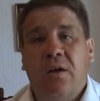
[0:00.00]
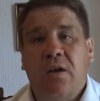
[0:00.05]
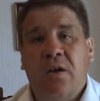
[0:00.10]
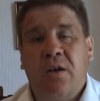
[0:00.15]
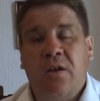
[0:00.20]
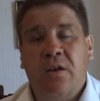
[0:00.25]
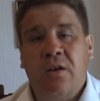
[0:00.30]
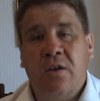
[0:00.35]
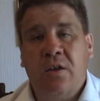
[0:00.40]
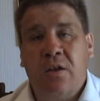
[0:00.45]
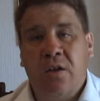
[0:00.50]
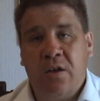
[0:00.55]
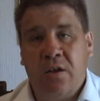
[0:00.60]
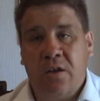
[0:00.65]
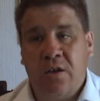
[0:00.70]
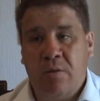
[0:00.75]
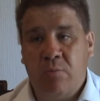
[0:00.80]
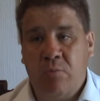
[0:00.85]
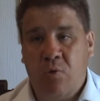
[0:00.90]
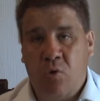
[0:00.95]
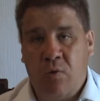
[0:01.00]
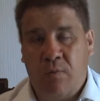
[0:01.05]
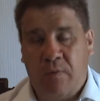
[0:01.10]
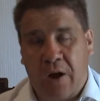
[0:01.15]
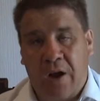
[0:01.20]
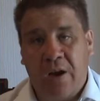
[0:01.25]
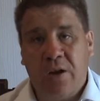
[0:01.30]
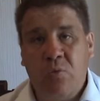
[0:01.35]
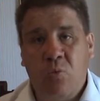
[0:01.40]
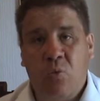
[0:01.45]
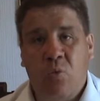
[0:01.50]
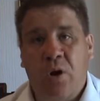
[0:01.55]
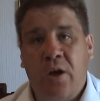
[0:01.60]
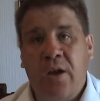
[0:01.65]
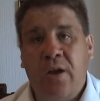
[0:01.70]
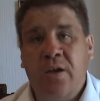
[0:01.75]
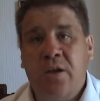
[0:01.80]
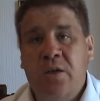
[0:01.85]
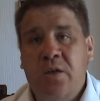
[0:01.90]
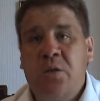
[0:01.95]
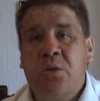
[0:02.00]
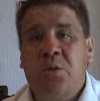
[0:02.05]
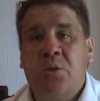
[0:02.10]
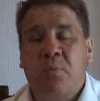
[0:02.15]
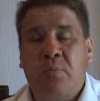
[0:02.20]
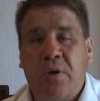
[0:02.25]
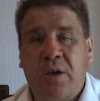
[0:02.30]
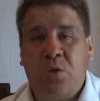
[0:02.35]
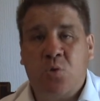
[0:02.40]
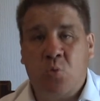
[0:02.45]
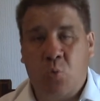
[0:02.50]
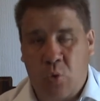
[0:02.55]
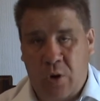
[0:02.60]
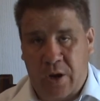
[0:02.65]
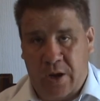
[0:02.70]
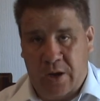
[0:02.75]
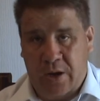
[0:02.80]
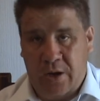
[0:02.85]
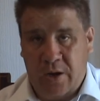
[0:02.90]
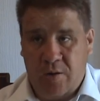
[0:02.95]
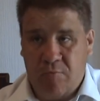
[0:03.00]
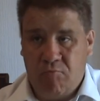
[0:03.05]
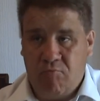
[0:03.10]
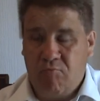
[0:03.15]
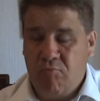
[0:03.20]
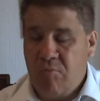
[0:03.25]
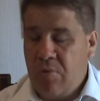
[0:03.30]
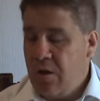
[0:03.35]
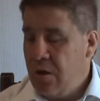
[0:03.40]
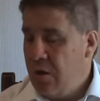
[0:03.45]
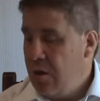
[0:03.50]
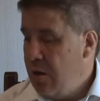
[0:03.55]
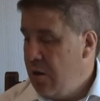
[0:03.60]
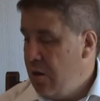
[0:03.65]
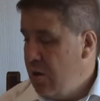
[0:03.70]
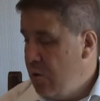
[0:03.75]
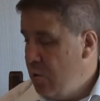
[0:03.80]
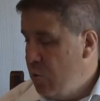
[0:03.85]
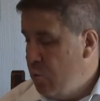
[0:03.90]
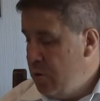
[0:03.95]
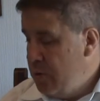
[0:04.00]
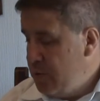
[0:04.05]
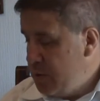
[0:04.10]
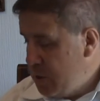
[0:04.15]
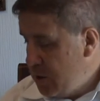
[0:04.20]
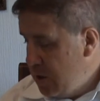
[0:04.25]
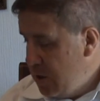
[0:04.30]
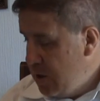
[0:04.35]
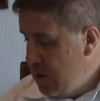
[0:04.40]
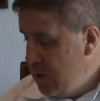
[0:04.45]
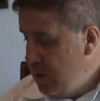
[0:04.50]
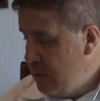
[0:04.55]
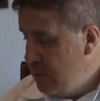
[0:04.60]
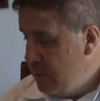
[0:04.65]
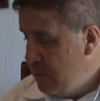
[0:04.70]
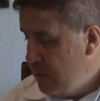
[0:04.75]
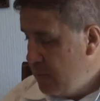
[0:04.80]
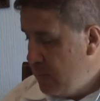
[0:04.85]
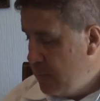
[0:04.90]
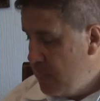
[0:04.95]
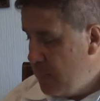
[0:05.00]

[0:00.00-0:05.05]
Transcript: in, in a more violent way is the best way. We've seen,